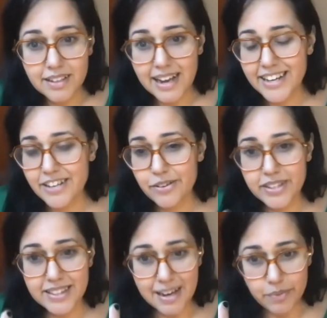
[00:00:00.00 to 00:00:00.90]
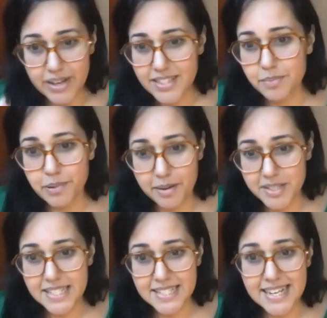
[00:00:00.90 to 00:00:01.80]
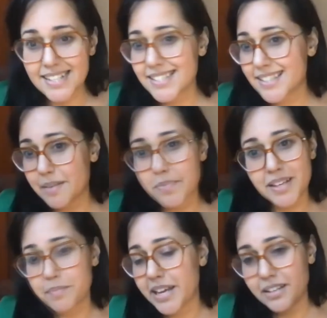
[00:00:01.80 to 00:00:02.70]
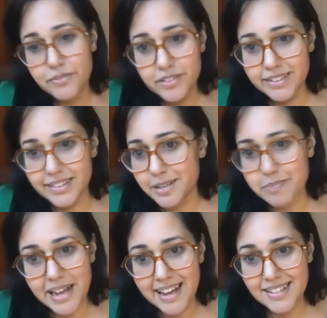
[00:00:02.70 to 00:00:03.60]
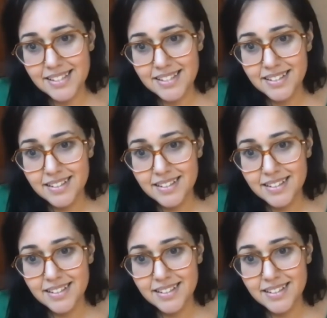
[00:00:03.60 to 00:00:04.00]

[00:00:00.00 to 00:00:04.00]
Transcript: I know that that white supremacist has something painful in their past.